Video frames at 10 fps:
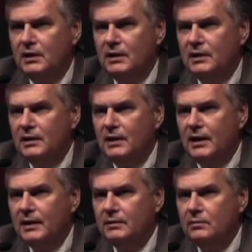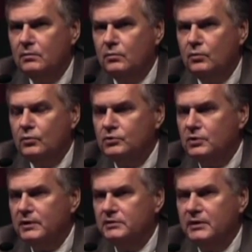And
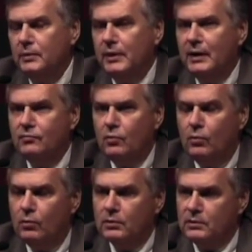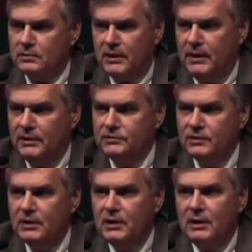usually, say we have a hoarder
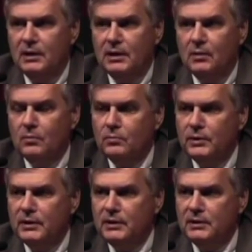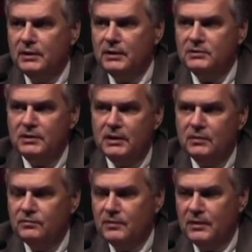case, we, instead
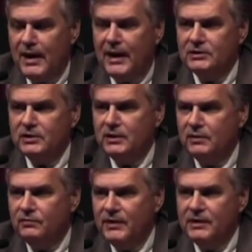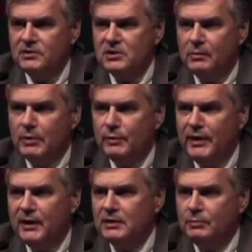of actually evicting someone,
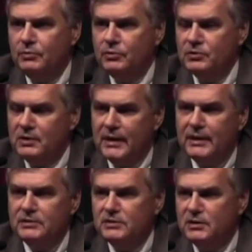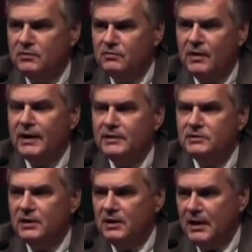we end up using that as a
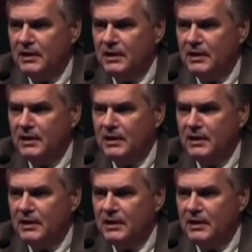device to